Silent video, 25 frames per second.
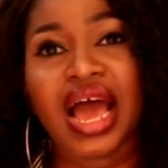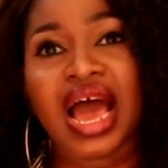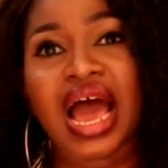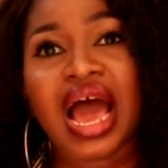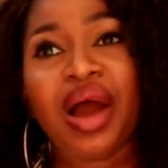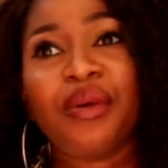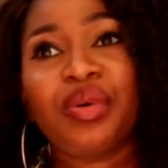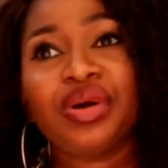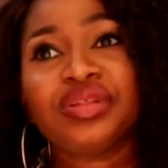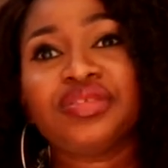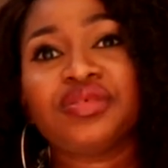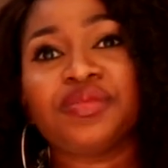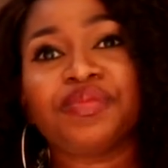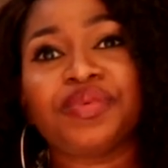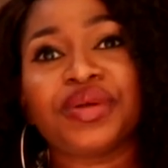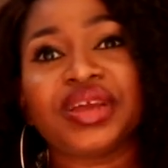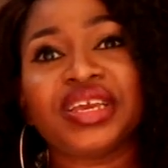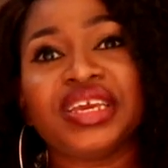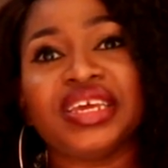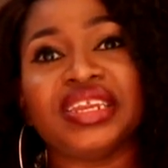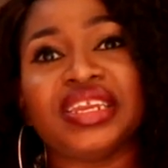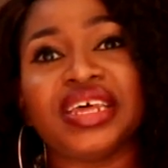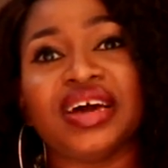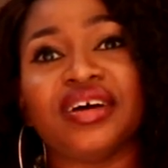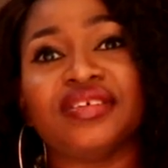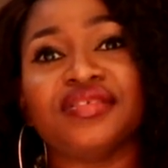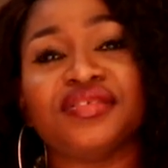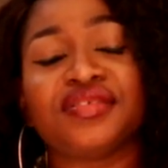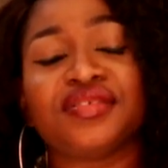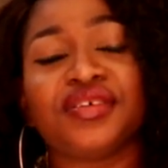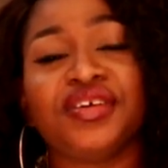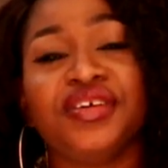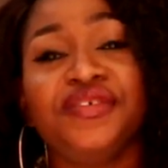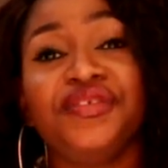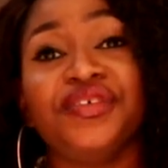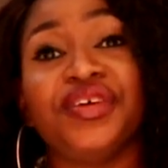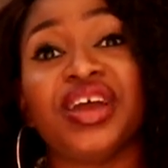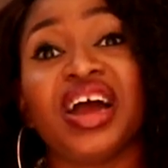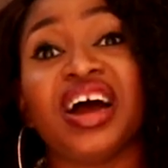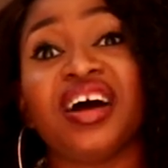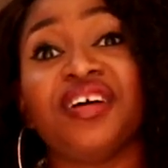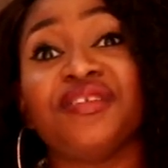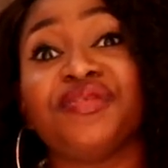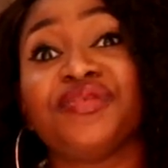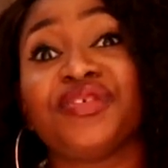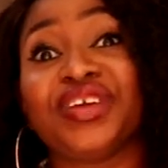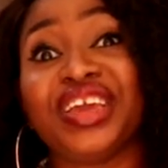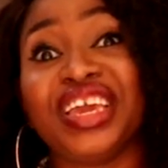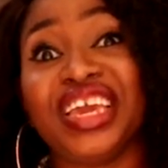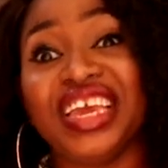I want to break it down. So if you
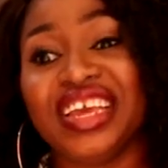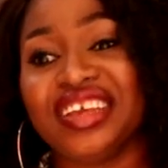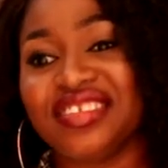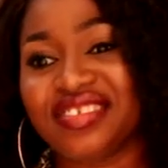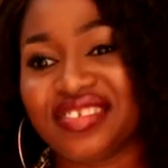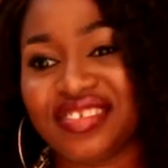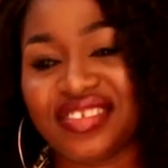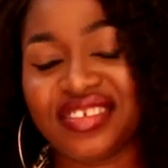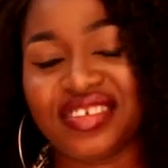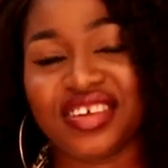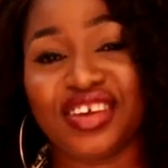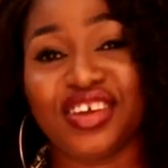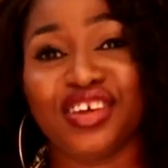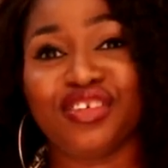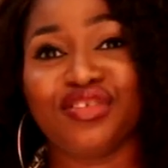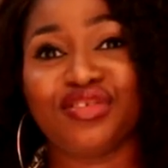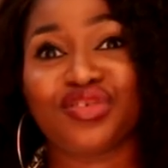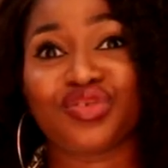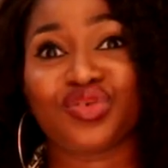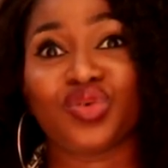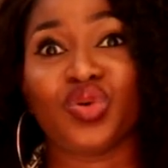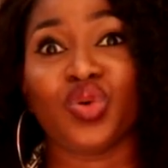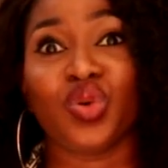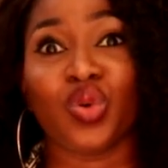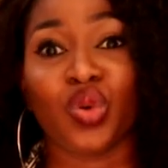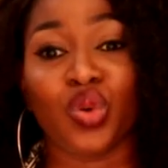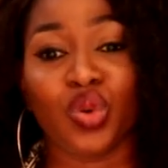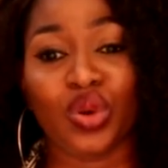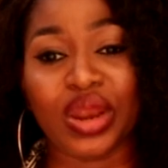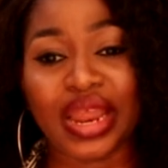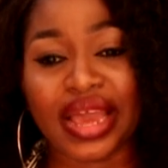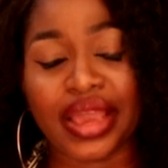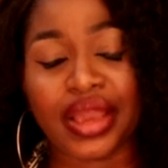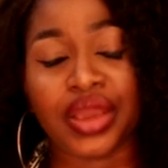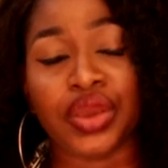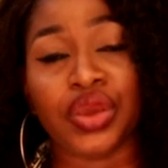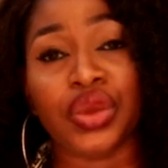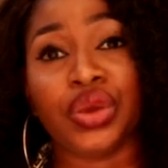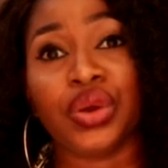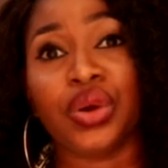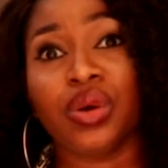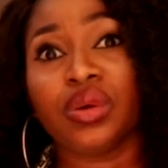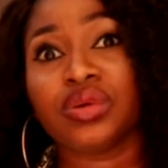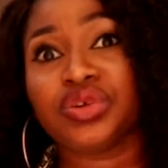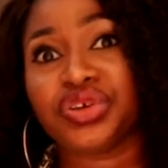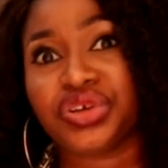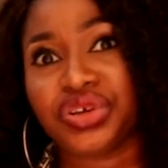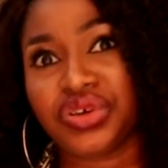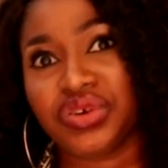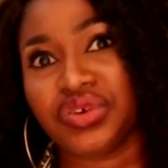have kids in school, like
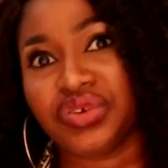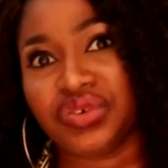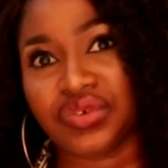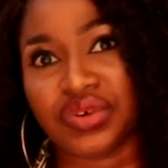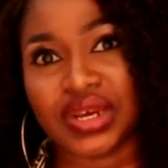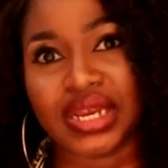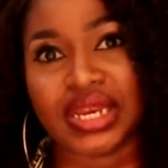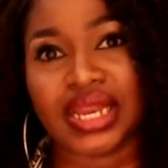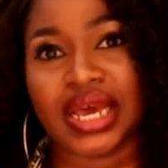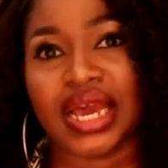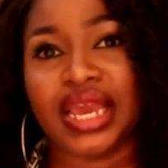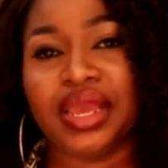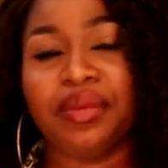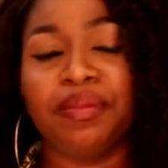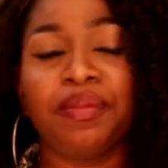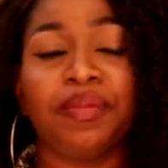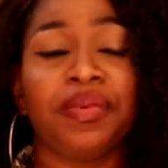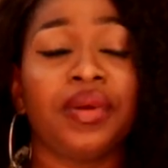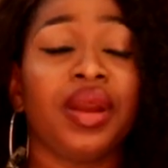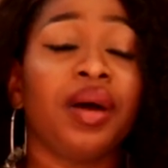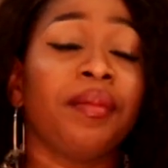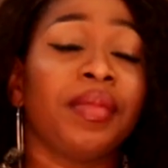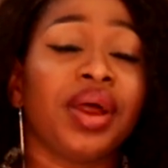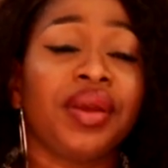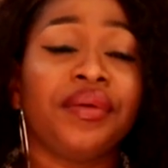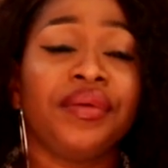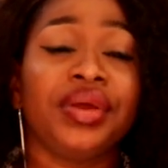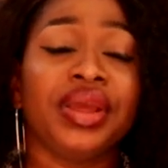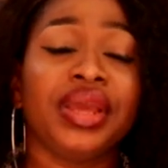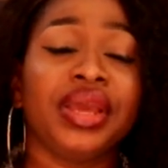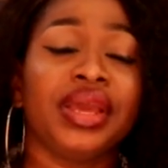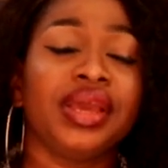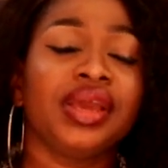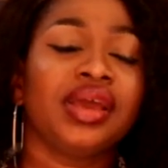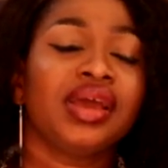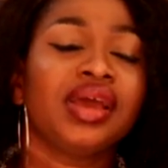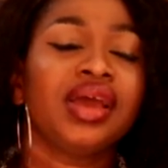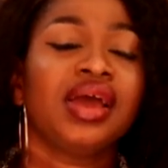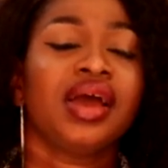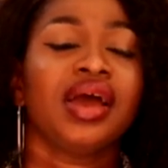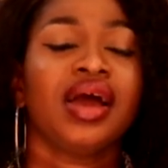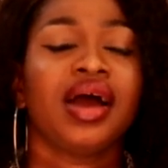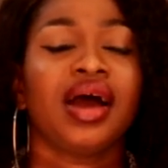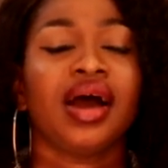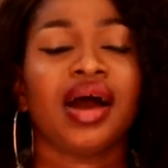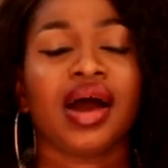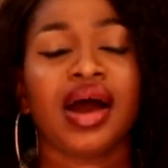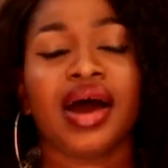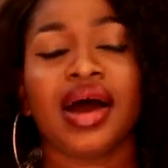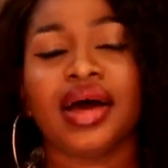young children that are in primary
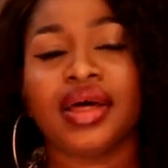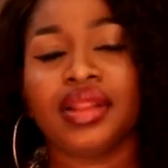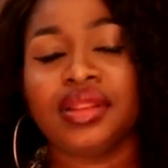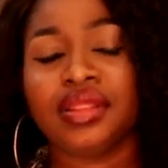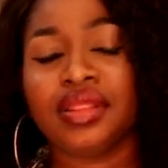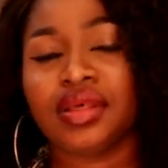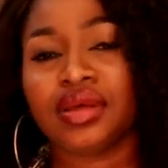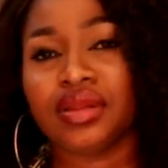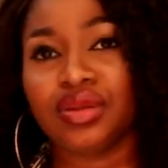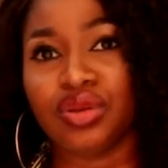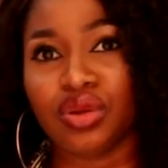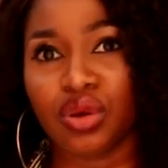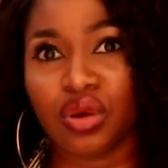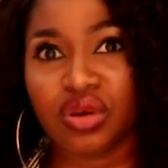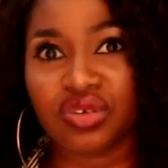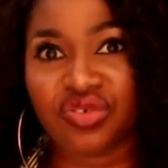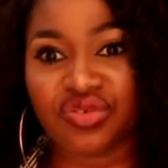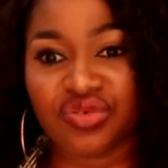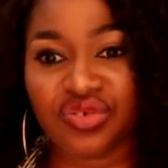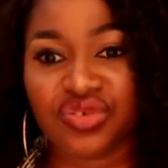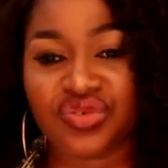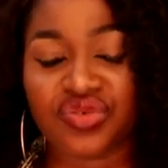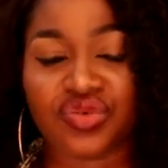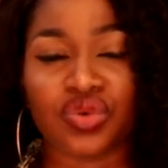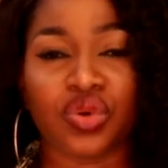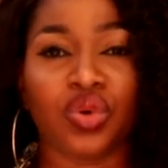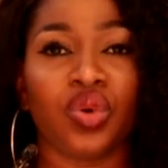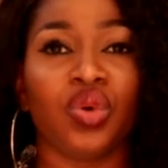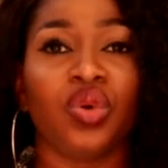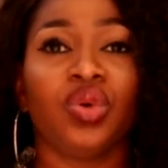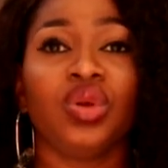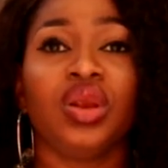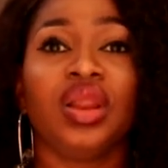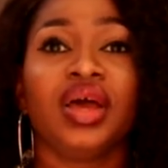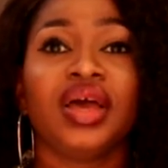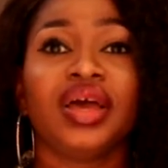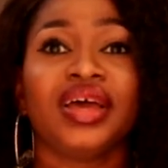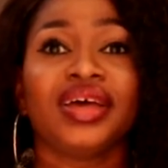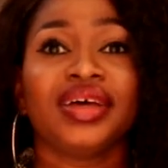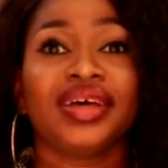and the nursery school,